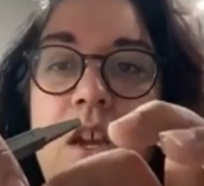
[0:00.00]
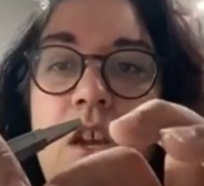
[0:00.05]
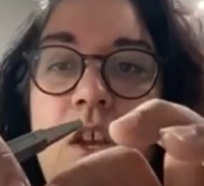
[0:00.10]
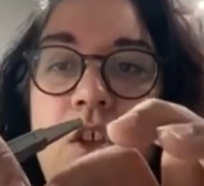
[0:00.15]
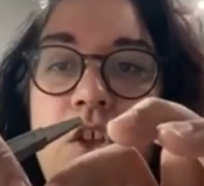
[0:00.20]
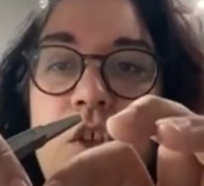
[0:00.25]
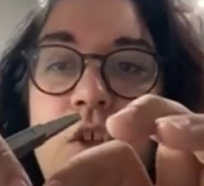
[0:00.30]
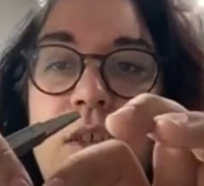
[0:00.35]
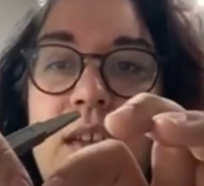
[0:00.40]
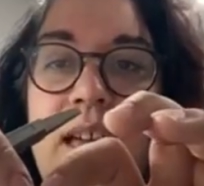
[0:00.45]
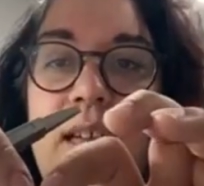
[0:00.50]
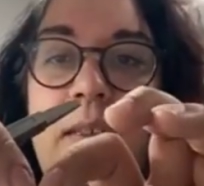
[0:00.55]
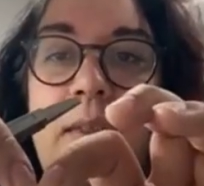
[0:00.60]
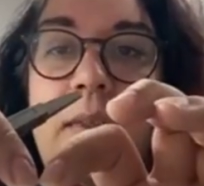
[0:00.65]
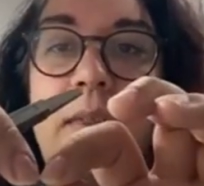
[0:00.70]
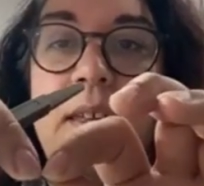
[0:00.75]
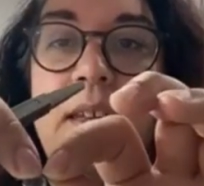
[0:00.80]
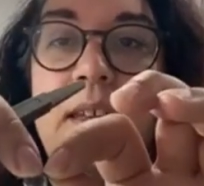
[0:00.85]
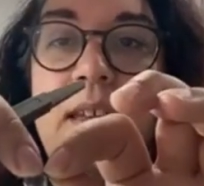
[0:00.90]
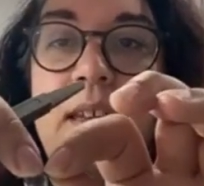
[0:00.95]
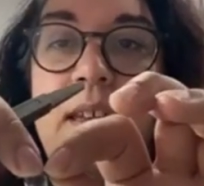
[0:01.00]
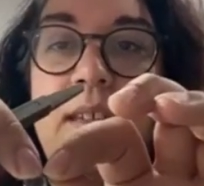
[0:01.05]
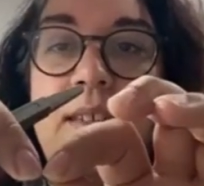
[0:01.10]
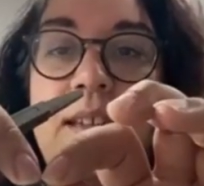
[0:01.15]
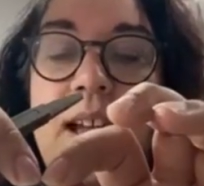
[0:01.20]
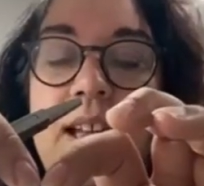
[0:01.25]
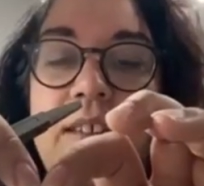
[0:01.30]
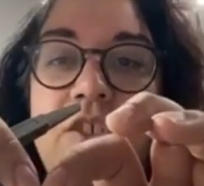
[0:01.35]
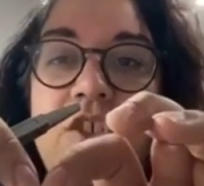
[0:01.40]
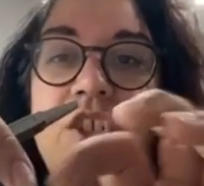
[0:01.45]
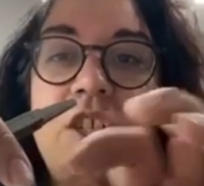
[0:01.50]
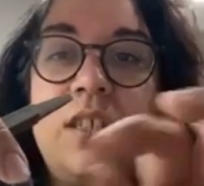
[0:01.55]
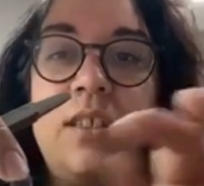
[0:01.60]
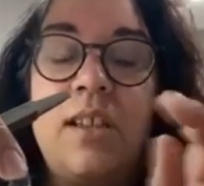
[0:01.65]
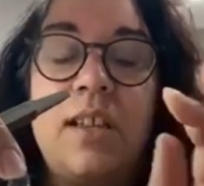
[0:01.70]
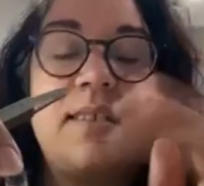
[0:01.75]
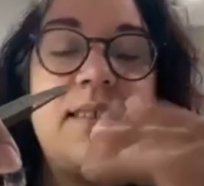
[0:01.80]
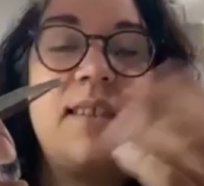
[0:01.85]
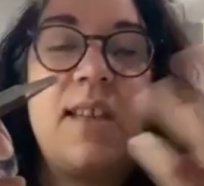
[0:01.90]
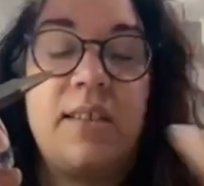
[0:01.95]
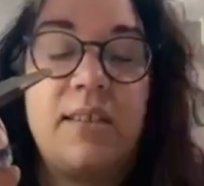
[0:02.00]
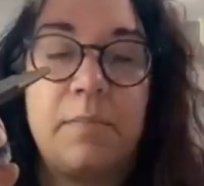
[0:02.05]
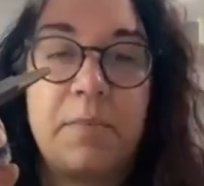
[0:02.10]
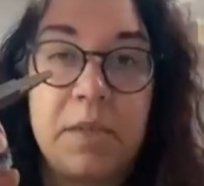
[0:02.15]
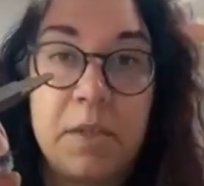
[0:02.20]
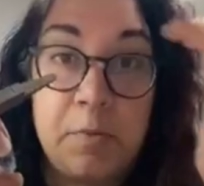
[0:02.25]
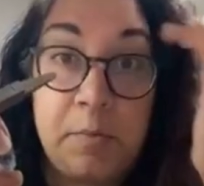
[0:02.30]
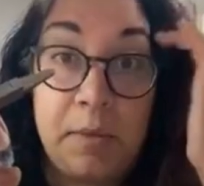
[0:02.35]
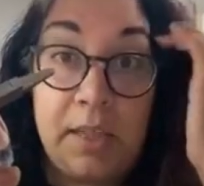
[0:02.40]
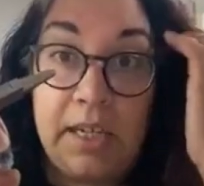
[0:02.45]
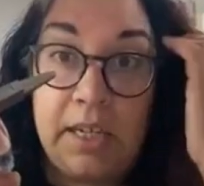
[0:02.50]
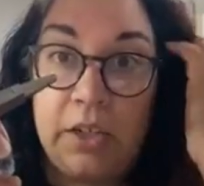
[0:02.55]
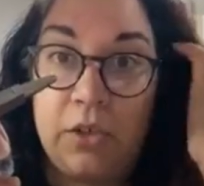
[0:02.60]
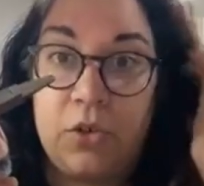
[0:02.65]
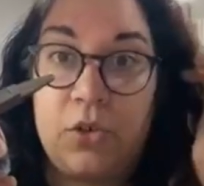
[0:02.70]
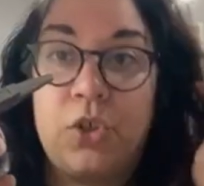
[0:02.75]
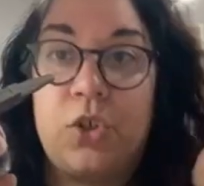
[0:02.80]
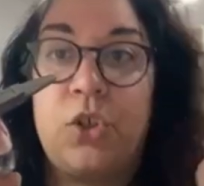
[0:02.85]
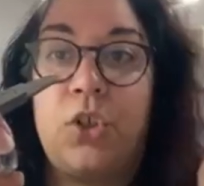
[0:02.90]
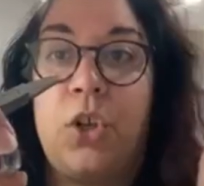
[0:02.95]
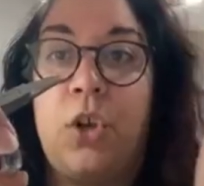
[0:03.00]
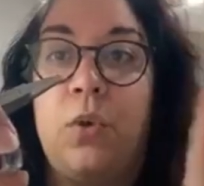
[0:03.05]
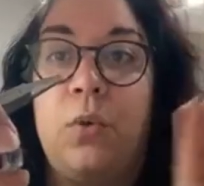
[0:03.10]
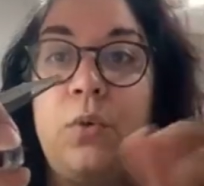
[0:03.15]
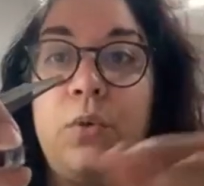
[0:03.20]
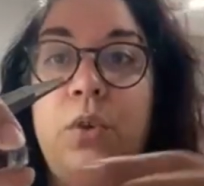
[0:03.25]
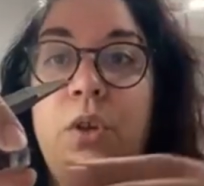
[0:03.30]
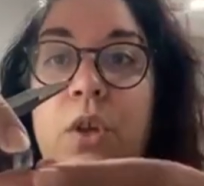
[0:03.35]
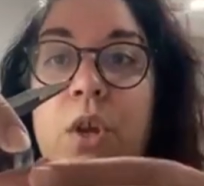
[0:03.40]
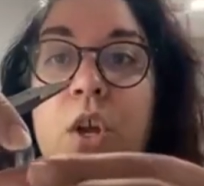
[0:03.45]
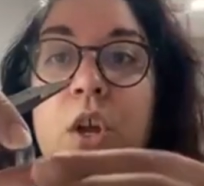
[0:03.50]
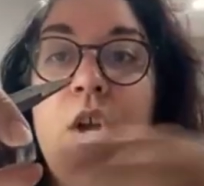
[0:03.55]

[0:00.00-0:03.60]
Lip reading: so that the tension doesn't end up splitting your stone.